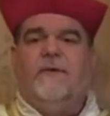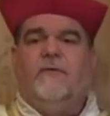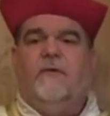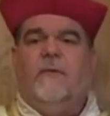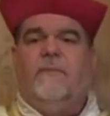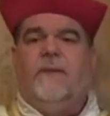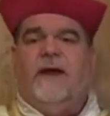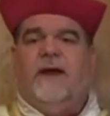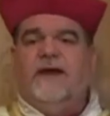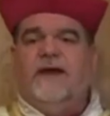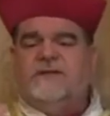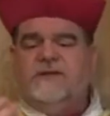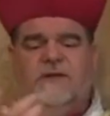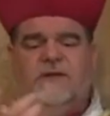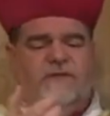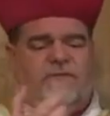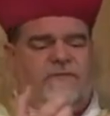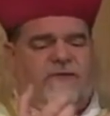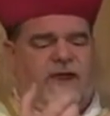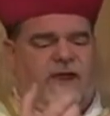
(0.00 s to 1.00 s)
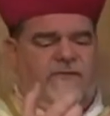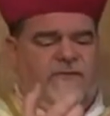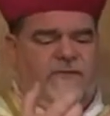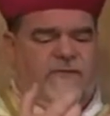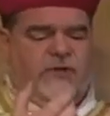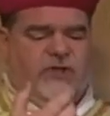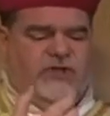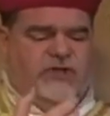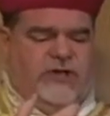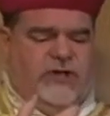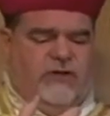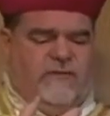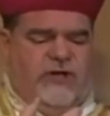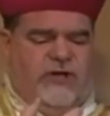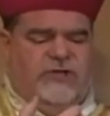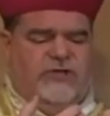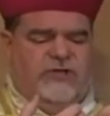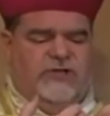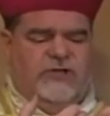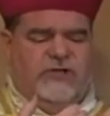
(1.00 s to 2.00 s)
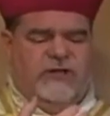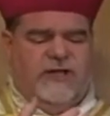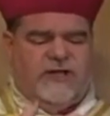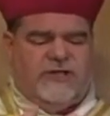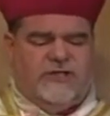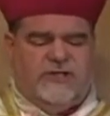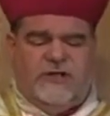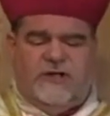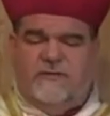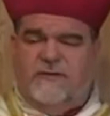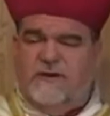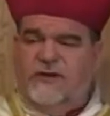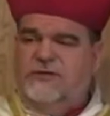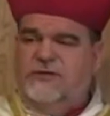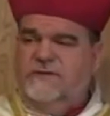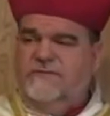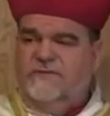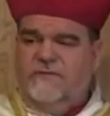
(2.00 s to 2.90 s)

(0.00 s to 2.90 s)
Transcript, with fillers: He will pass on the faith from this generation to the next generation,